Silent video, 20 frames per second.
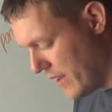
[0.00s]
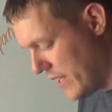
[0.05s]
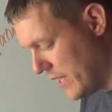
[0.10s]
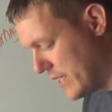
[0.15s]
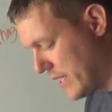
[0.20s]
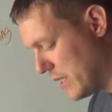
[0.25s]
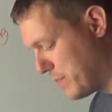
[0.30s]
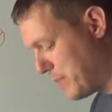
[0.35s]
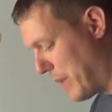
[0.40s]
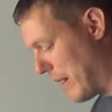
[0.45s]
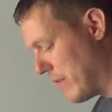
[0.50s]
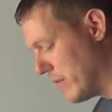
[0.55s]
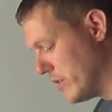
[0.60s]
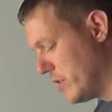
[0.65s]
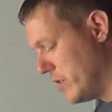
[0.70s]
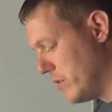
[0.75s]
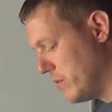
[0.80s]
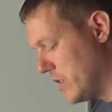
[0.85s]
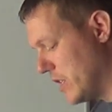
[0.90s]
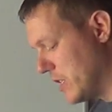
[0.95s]
It says Power
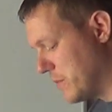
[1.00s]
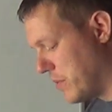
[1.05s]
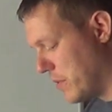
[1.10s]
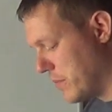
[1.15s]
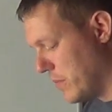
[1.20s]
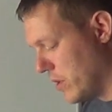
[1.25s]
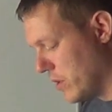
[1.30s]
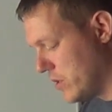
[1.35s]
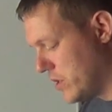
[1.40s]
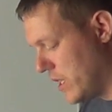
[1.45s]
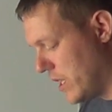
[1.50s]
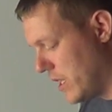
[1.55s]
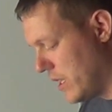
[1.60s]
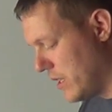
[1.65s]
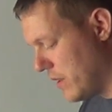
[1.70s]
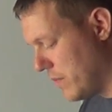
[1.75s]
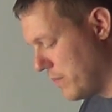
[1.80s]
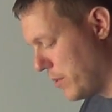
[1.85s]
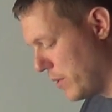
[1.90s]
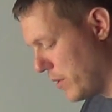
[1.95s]
News is
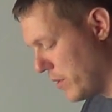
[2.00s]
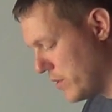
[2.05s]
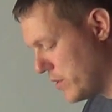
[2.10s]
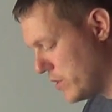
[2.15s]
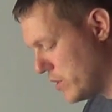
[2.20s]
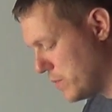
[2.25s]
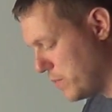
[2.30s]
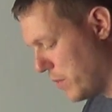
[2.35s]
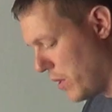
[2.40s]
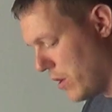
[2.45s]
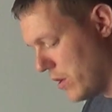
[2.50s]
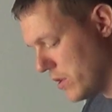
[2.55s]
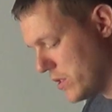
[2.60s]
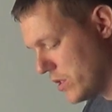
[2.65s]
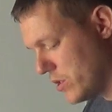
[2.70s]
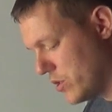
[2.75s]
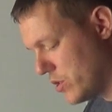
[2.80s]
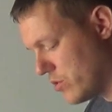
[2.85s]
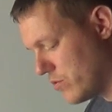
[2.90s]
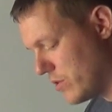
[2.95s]
promoting both
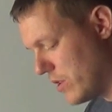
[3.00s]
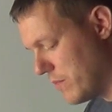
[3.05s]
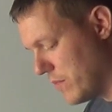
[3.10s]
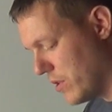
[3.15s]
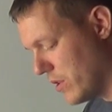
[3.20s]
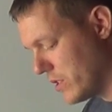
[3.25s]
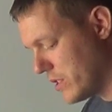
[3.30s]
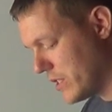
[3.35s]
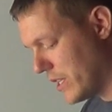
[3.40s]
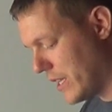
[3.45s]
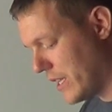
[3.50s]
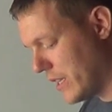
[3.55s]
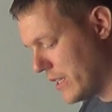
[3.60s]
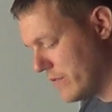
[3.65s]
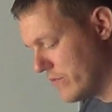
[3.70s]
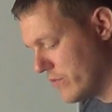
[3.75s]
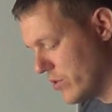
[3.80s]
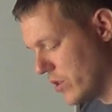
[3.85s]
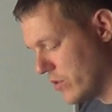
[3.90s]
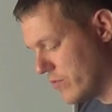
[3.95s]
sports and street motorcycle
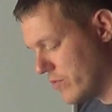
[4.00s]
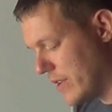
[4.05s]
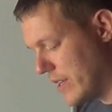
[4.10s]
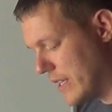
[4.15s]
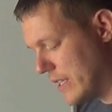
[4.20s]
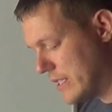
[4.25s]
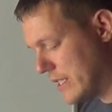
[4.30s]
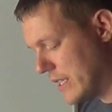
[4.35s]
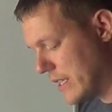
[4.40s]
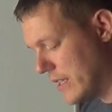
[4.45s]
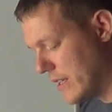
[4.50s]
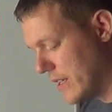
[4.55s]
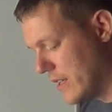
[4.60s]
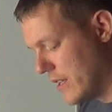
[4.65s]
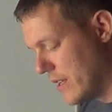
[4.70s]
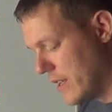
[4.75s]
and road racing